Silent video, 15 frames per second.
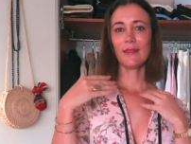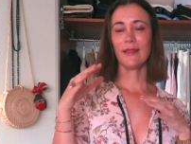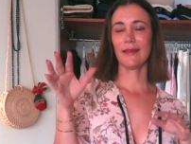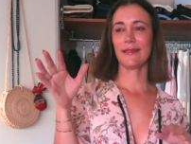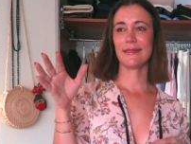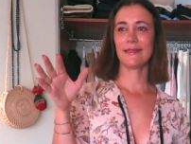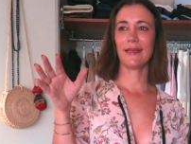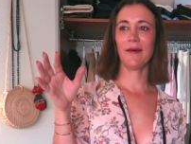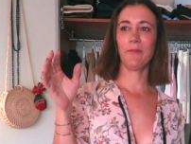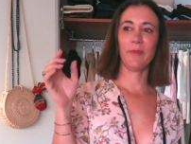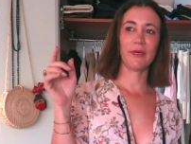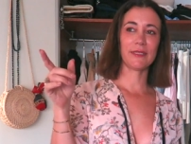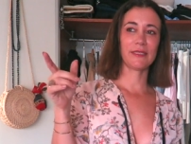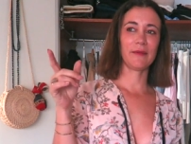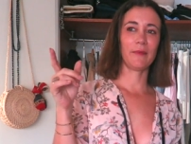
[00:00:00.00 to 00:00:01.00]
there's a
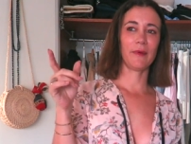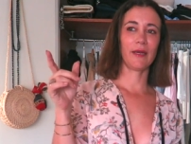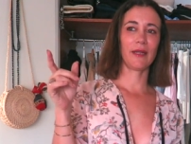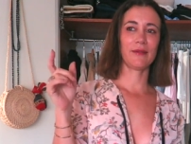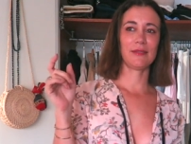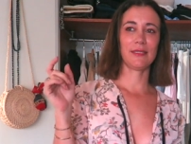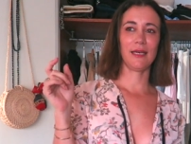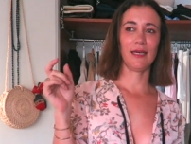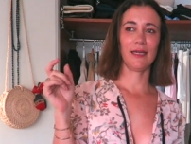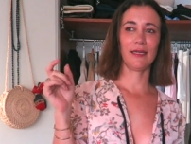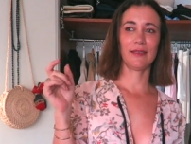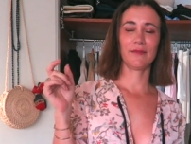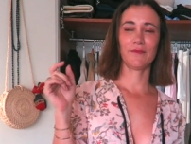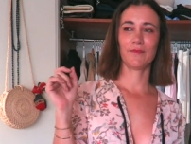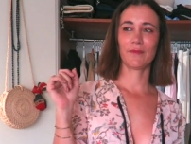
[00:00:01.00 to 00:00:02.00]
birthday party
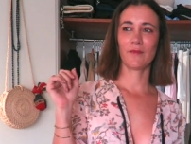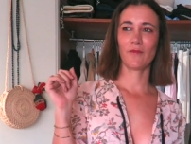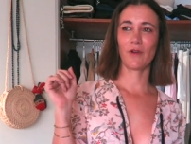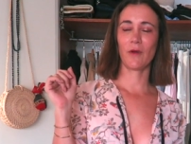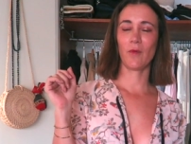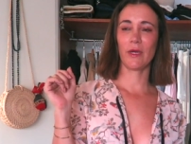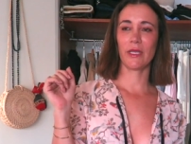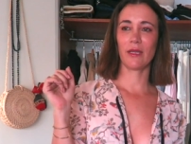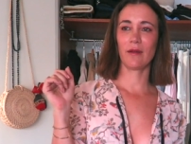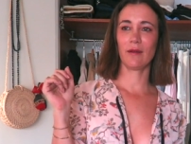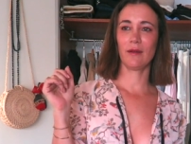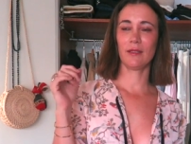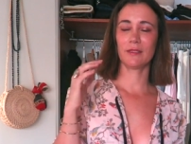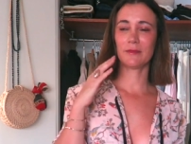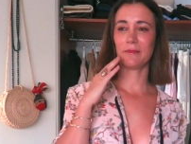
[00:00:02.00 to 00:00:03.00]
outside for a
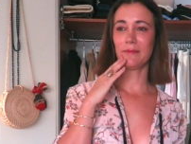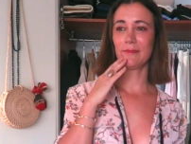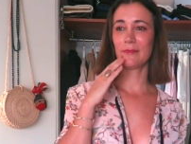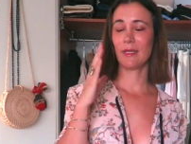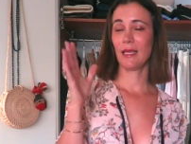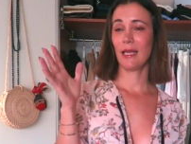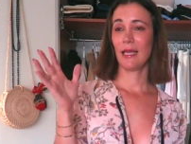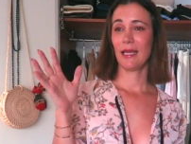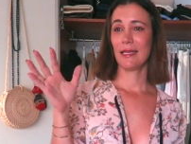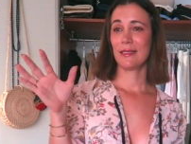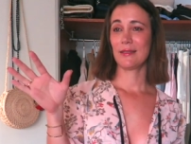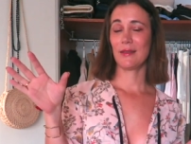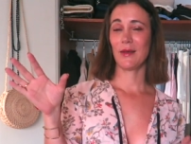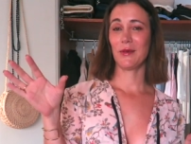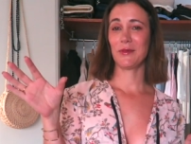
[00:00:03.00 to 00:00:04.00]
one-year-old
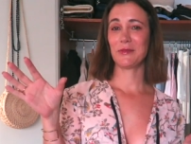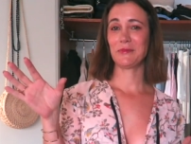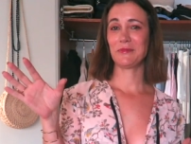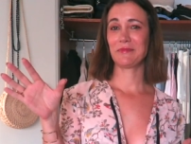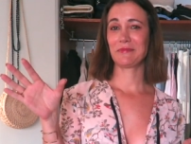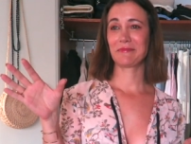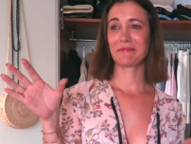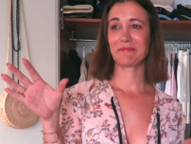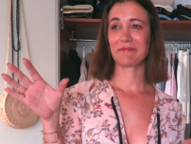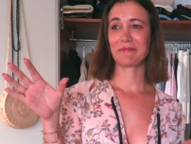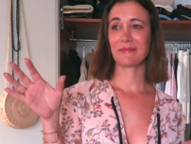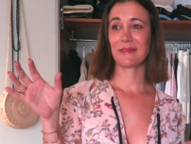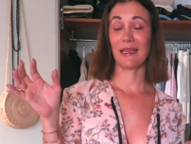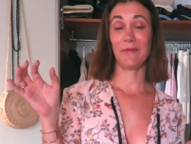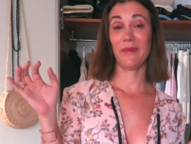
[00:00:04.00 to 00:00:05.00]
so
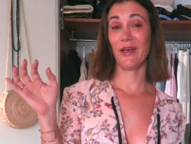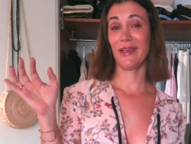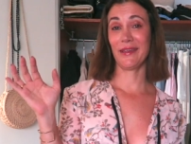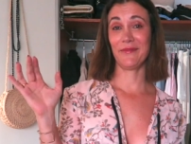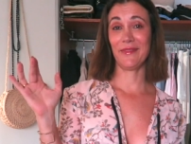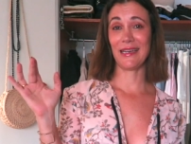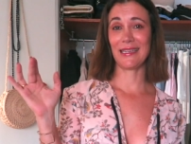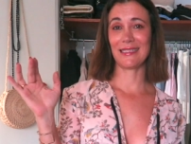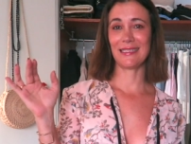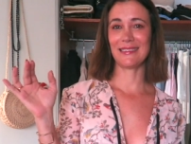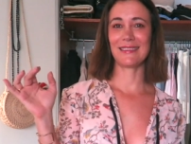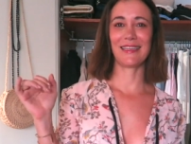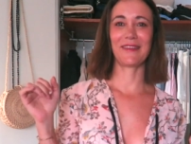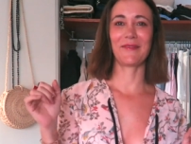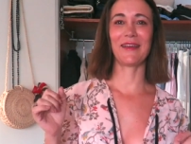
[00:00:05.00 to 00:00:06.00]
I'm not invited
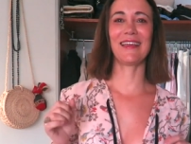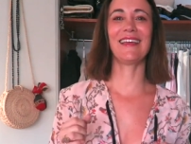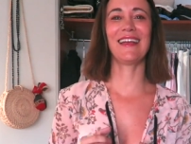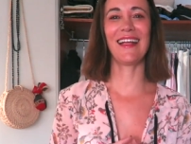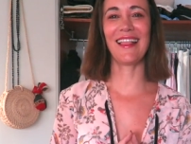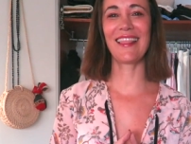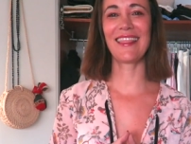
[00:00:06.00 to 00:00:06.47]
anyway